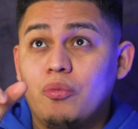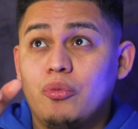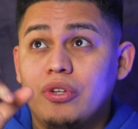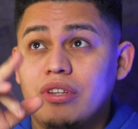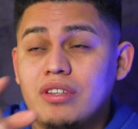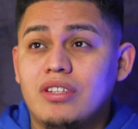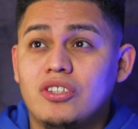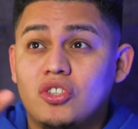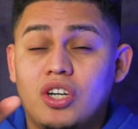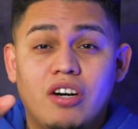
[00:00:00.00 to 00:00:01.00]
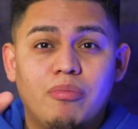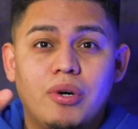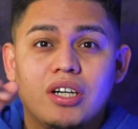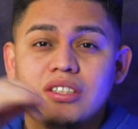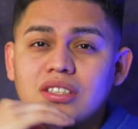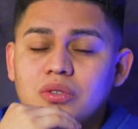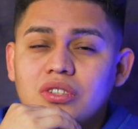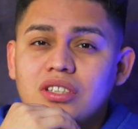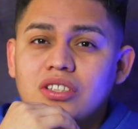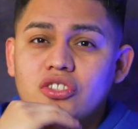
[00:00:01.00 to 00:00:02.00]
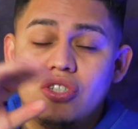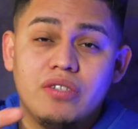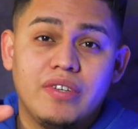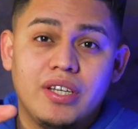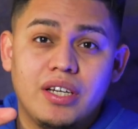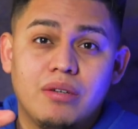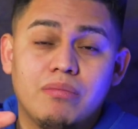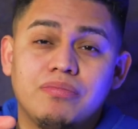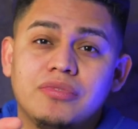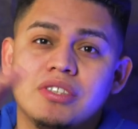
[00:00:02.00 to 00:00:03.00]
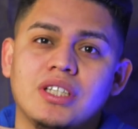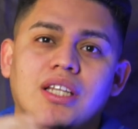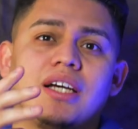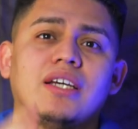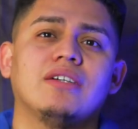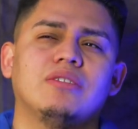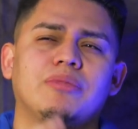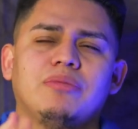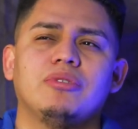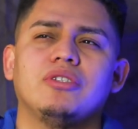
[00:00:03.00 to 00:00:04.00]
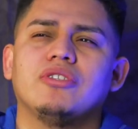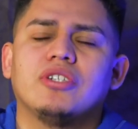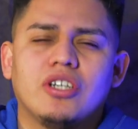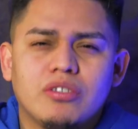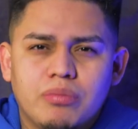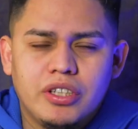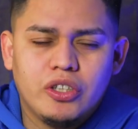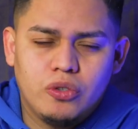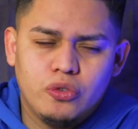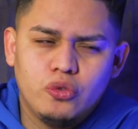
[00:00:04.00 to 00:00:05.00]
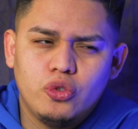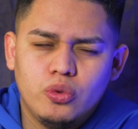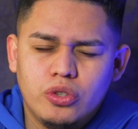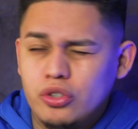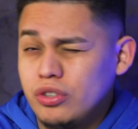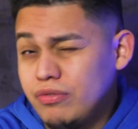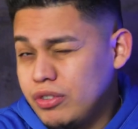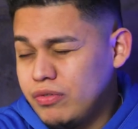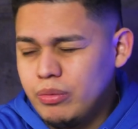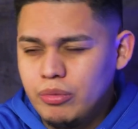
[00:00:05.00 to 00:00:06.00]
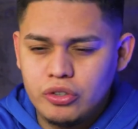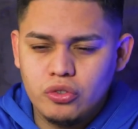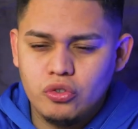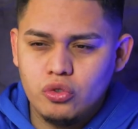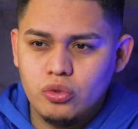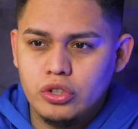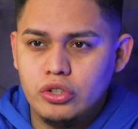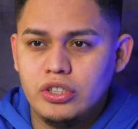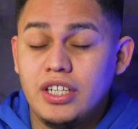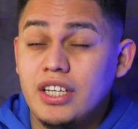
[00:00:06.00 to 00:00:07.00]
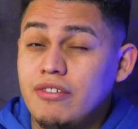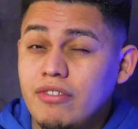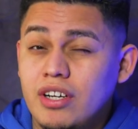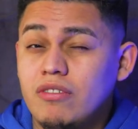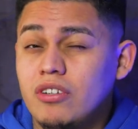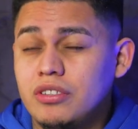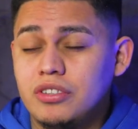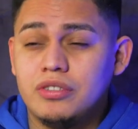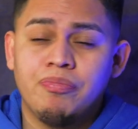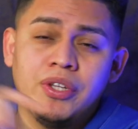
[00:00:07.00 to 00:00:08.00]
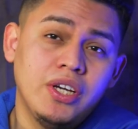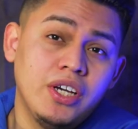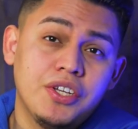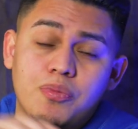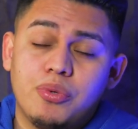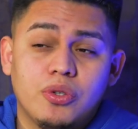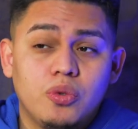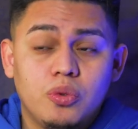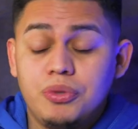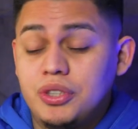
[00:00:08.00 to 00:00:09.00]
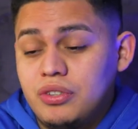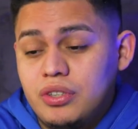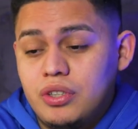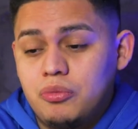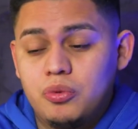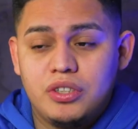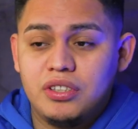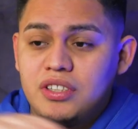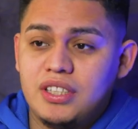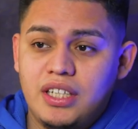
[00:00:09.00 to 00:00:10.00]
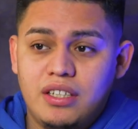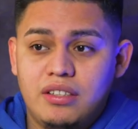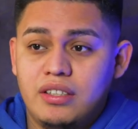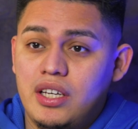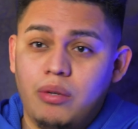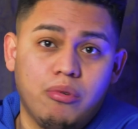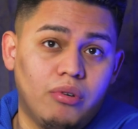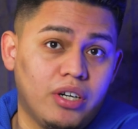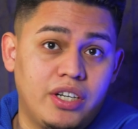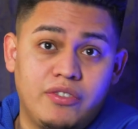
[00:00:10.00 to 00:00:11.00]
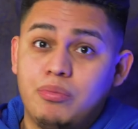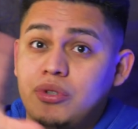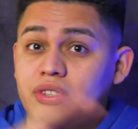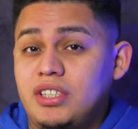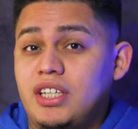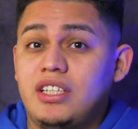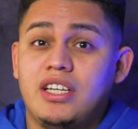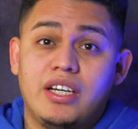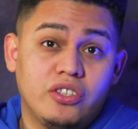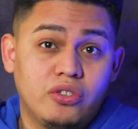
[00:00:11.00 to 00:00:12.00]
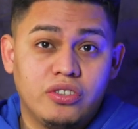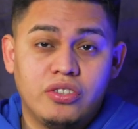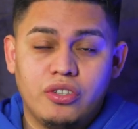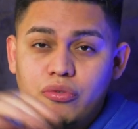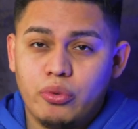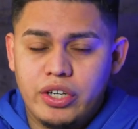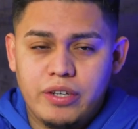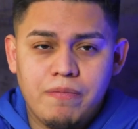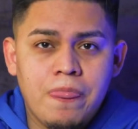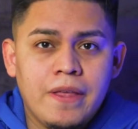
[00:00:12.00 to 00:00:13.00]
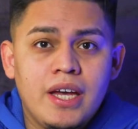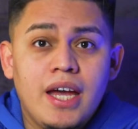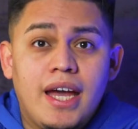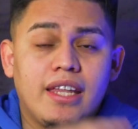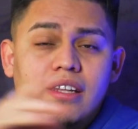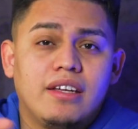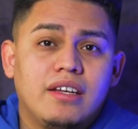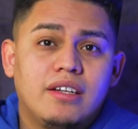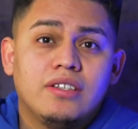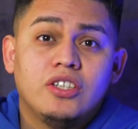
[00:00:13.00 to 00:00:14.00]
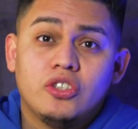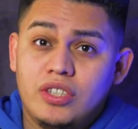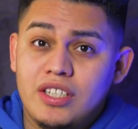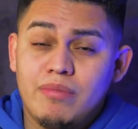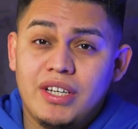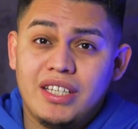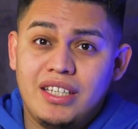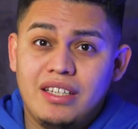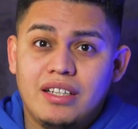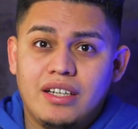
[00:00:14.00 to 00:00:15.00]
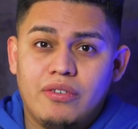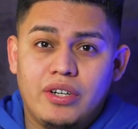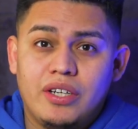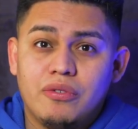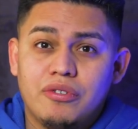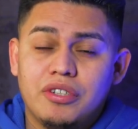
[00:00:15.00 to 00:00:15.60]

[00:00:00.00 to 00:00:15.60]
with the softbox. It's the GVM light. I believe it cost me like around $250 or $285. It's pretty cool because it comes with the stand, the cable. I don't have to purchase any extra stuff with it. And then so that's my key light right over